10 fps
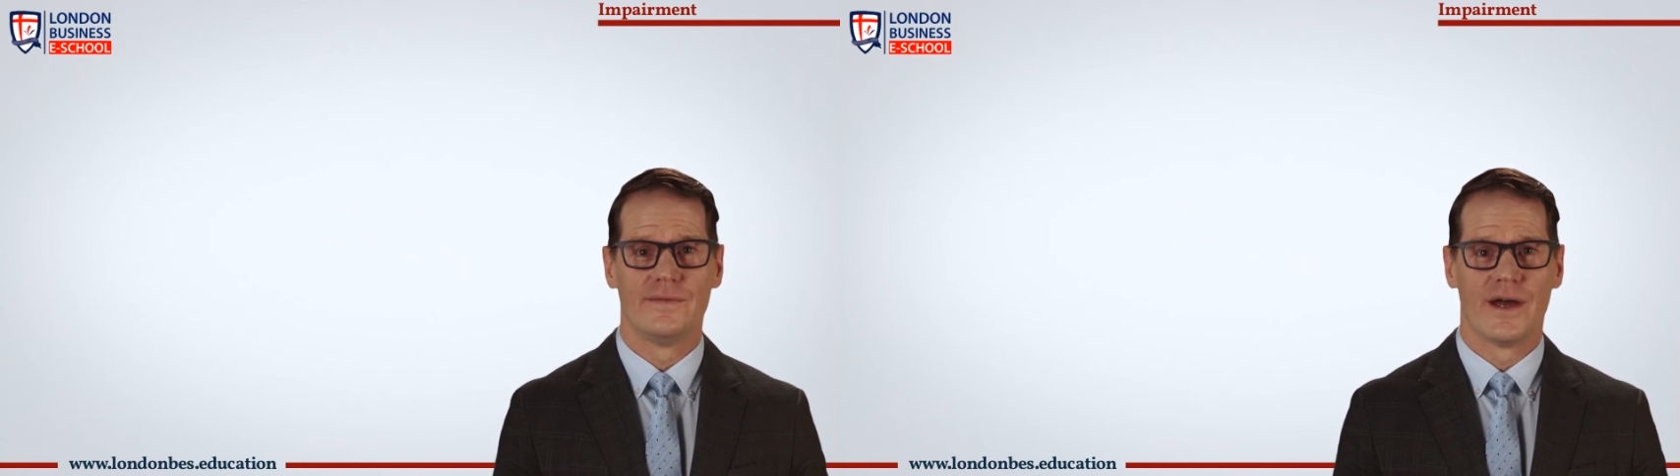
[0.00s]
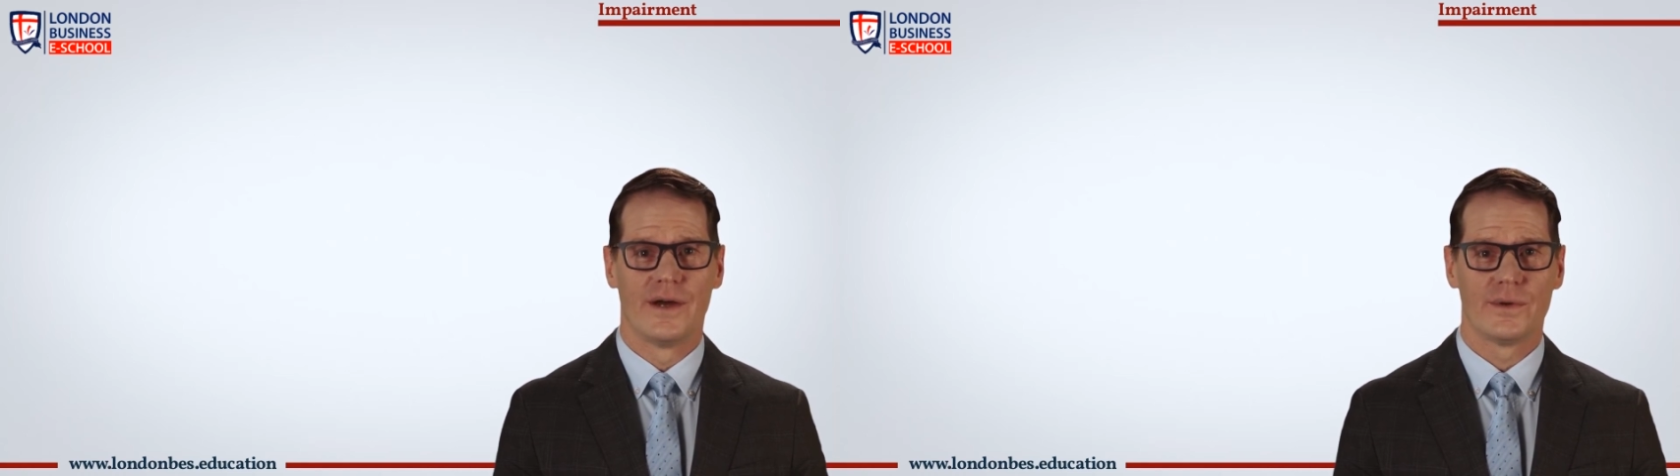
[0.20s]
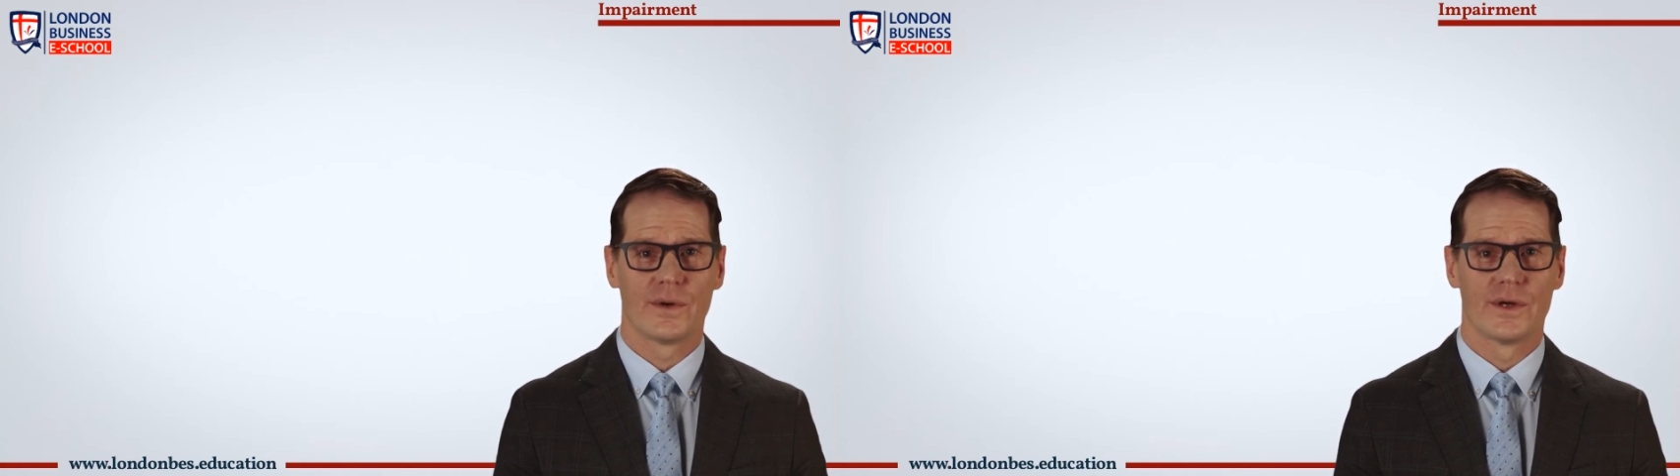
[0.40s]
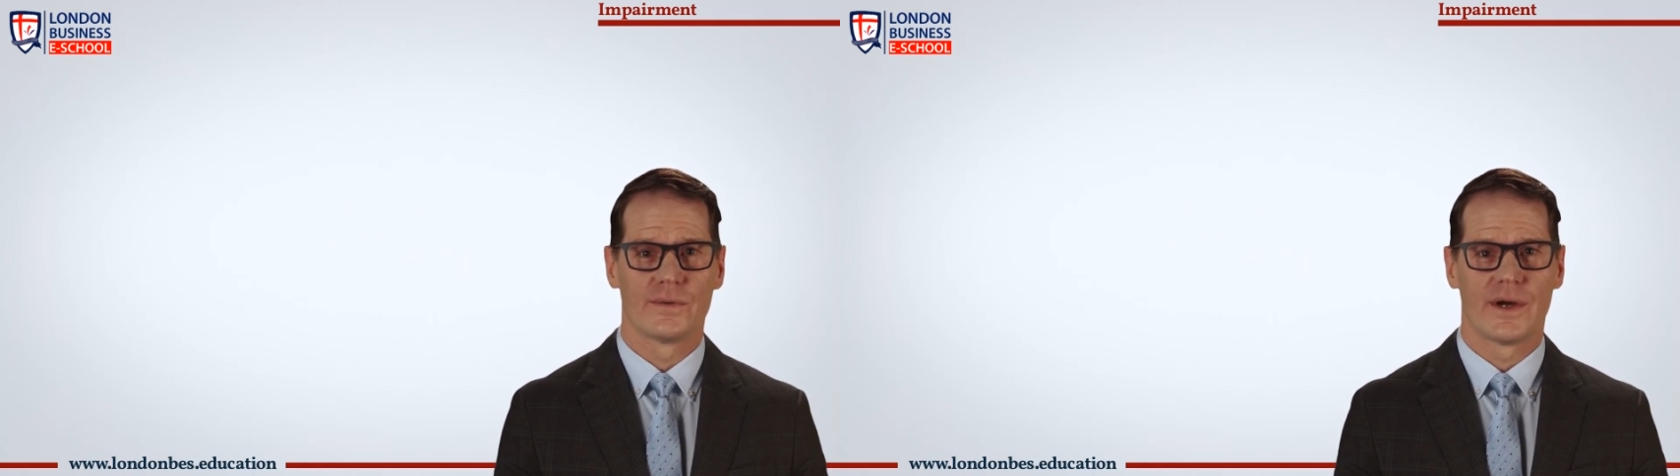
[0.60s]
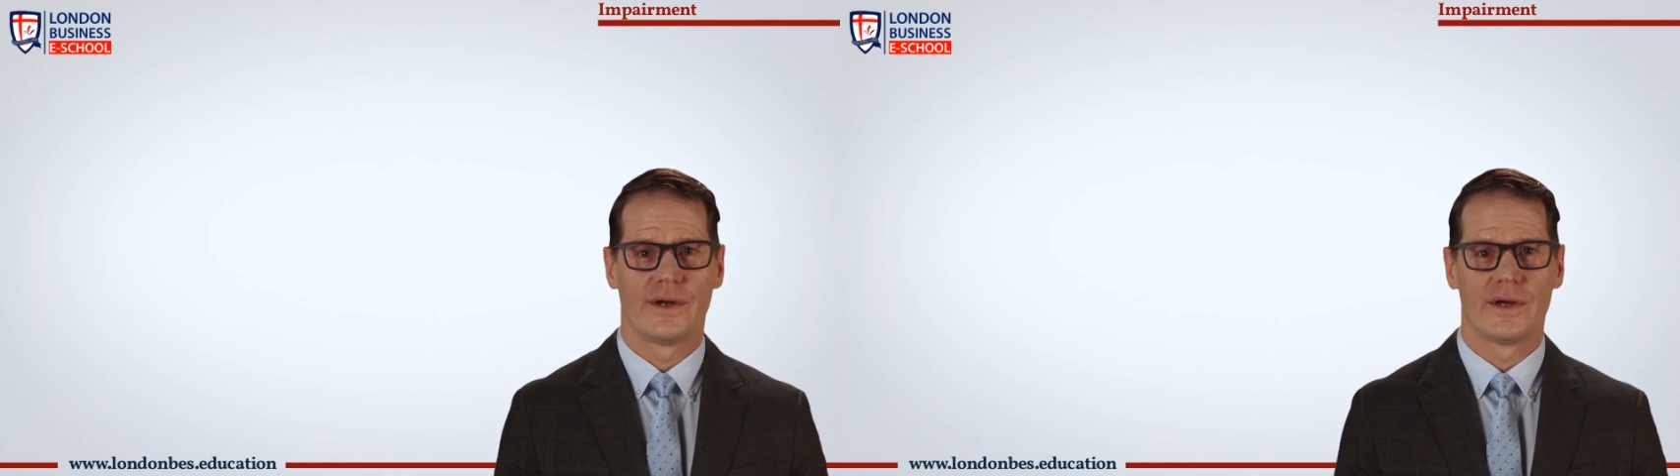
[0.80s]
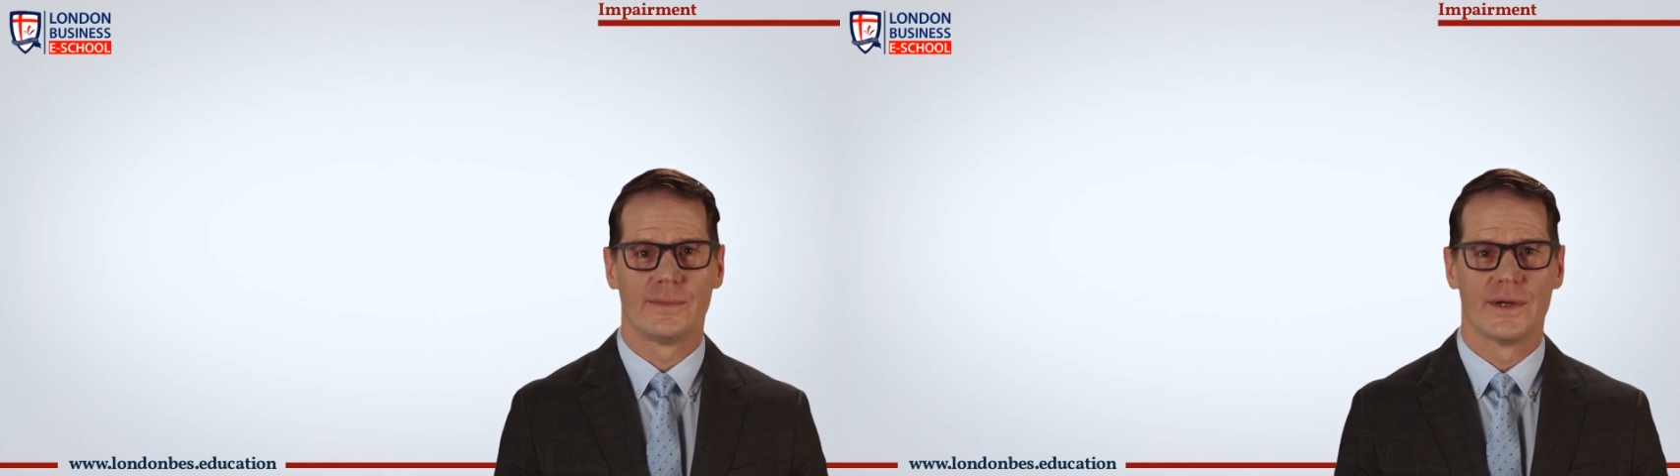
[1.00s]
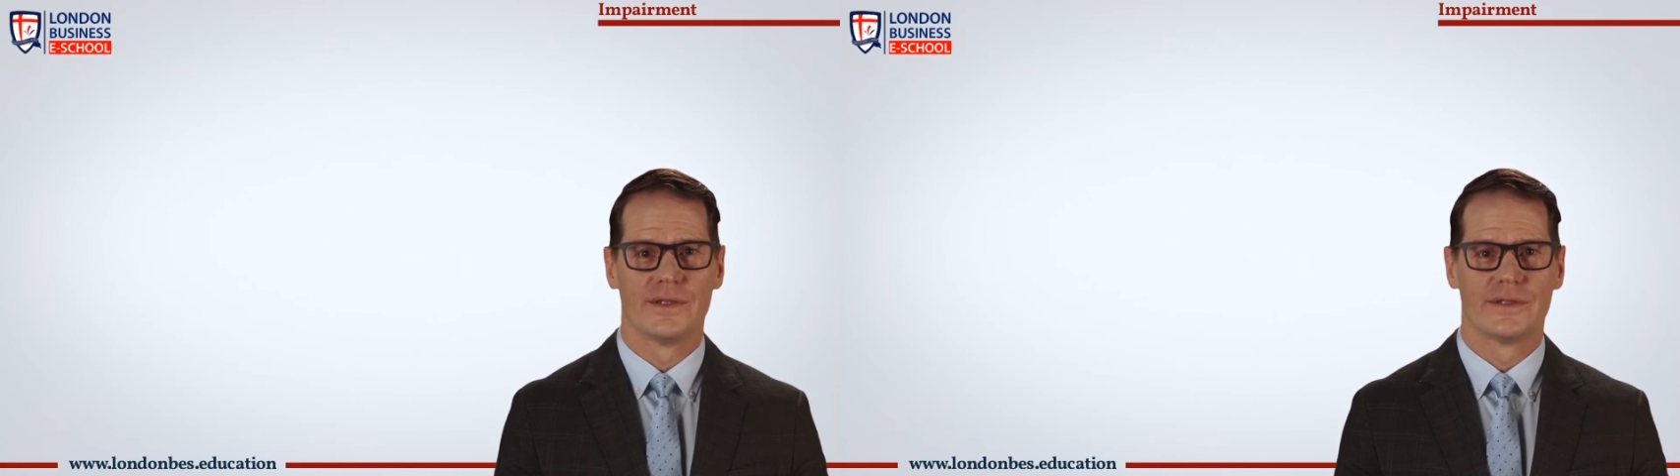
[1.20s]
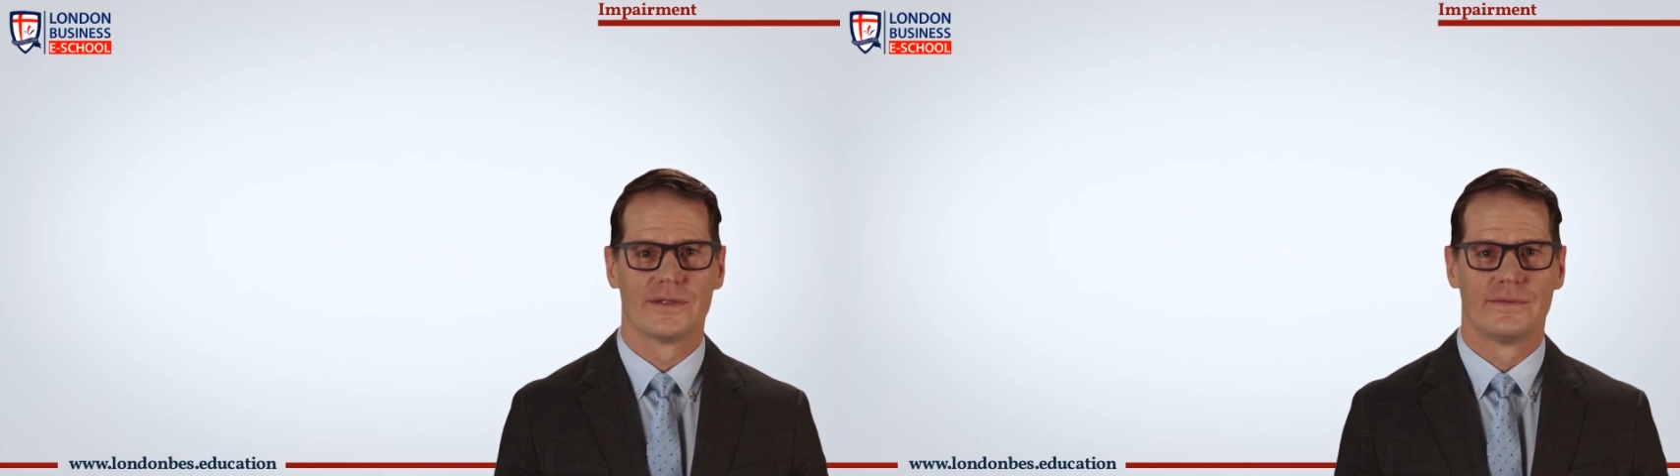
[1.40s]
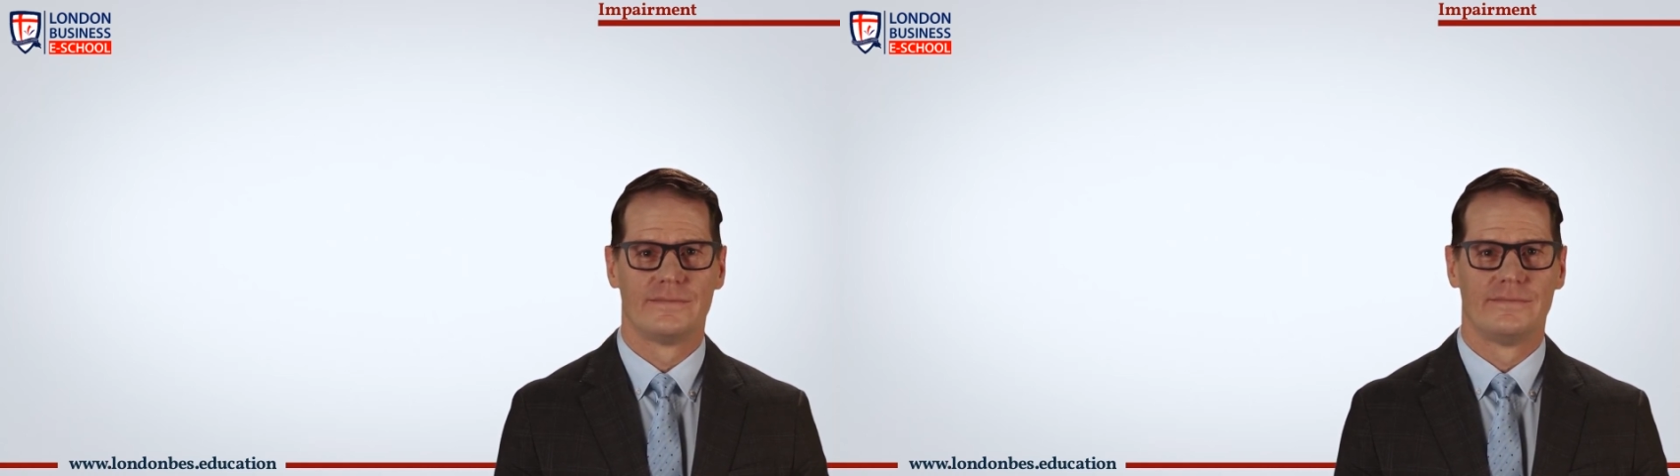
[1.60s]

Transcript: value on a regular basis.